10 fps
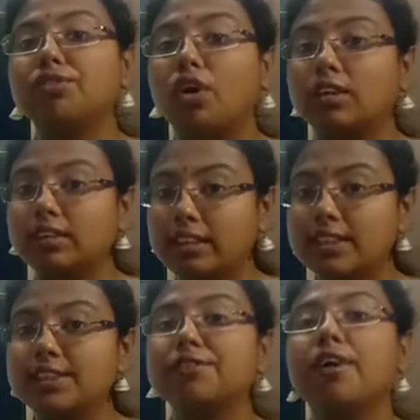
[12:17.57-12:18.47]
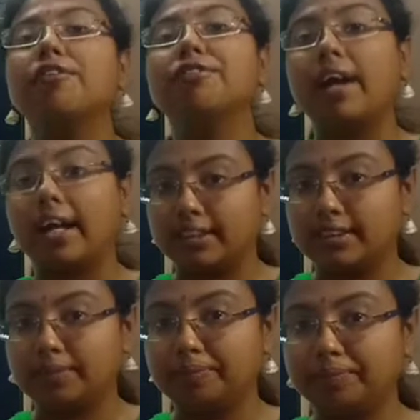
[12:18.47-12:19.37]
for this
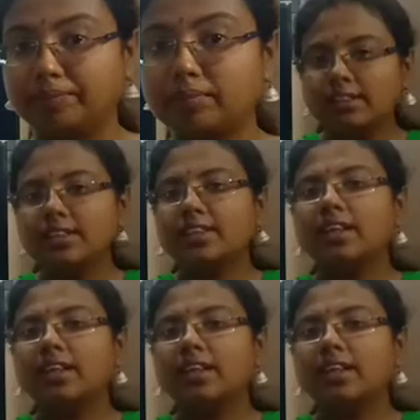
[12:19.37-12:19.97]
fact. Friends,